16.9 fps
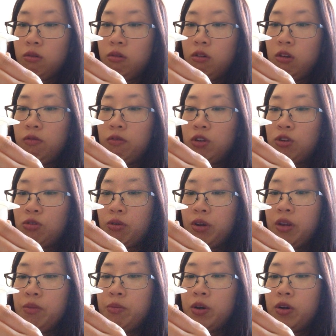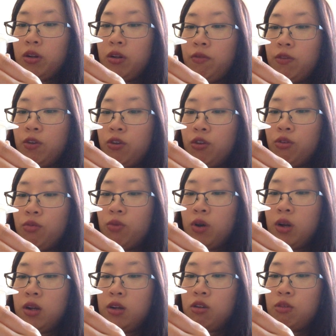Or even 20 mil if you don't
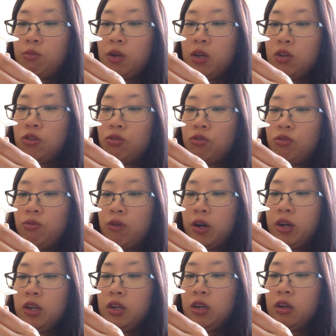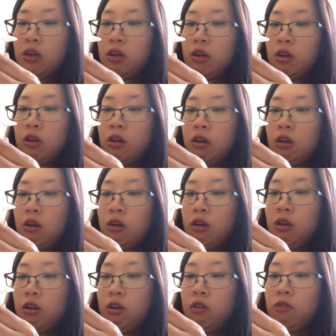want it to be too runny.
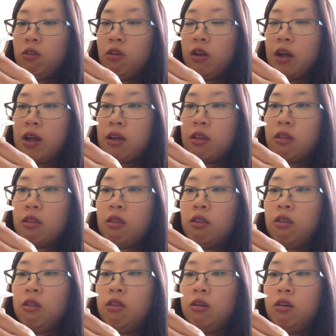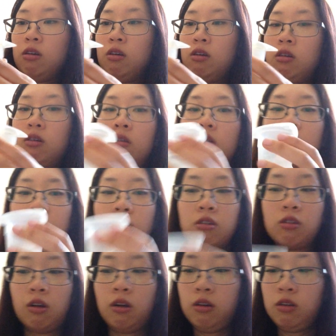If you like the
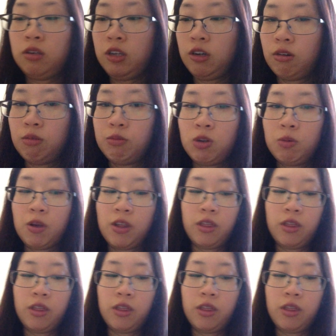serum to be